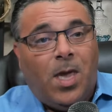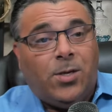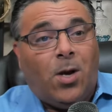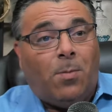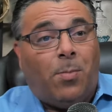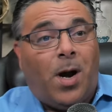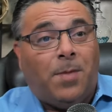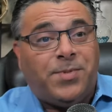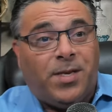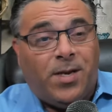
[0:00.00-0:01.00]
And you know how
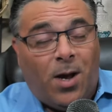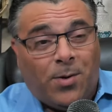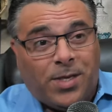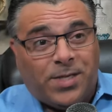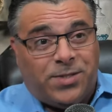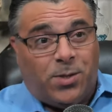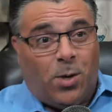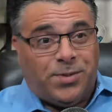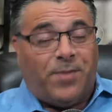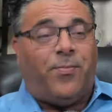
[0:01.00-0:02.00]
bribes, you know how it gets it
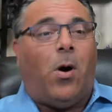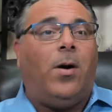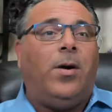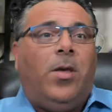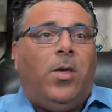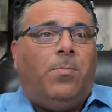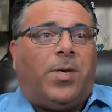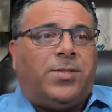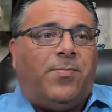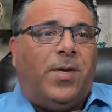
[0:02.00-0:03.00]
goes that far
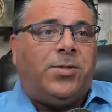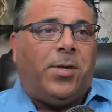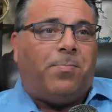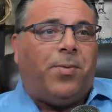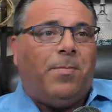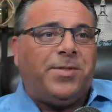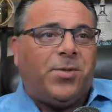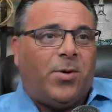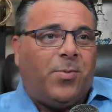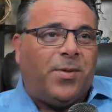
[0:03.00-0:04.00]
because eventually it probably
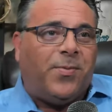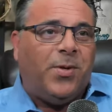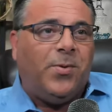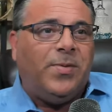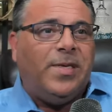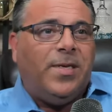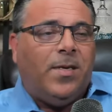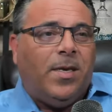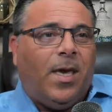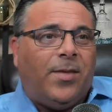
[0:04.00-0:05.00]
started with a few,
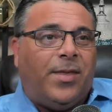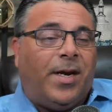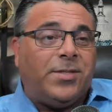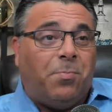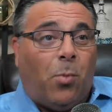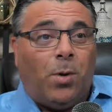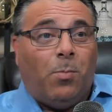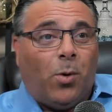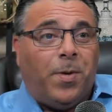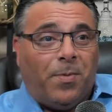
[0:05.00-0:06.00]
and then as more
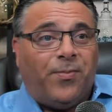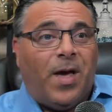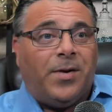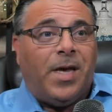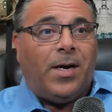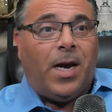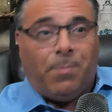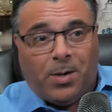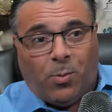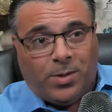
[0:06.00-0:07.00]
and more people found out,
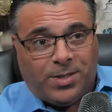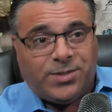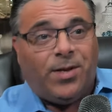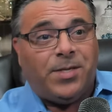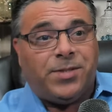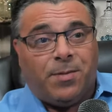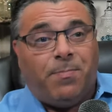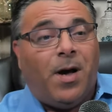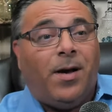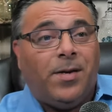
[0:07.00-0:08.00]
everybody wanted a slice of the
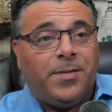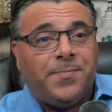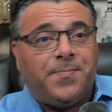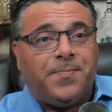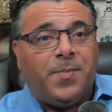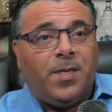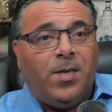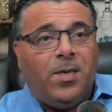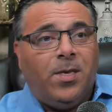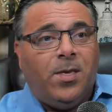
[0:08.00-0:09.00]
pie.
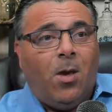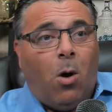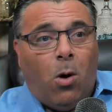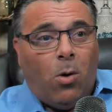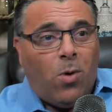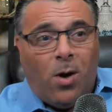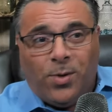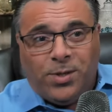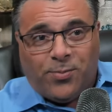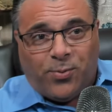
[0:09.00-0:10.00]
All while
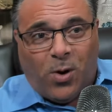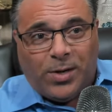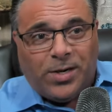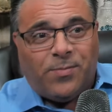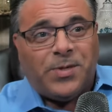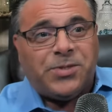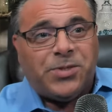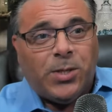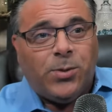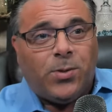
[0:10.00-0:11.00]
we defrauded every
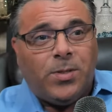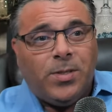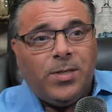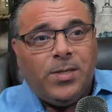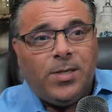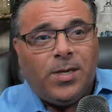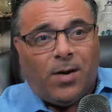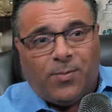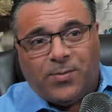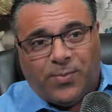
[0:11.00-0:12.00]
senior,
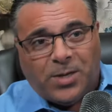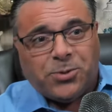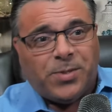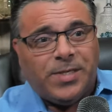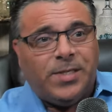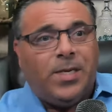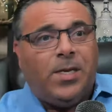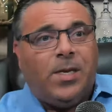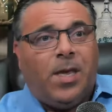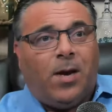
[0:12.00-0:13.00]
every veteran,
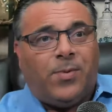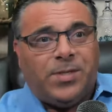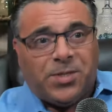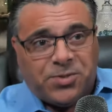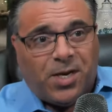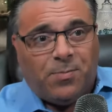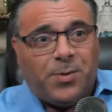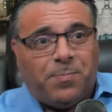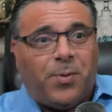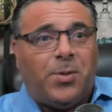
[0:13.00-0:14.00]
every
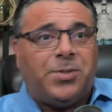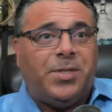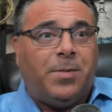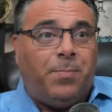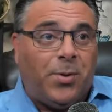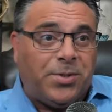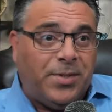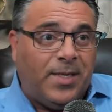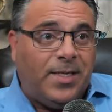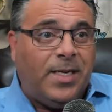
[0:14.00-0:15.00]
disabled person, and
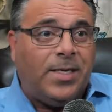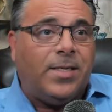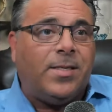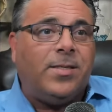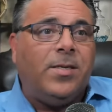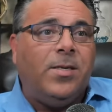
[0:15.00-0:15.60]
person that needed it.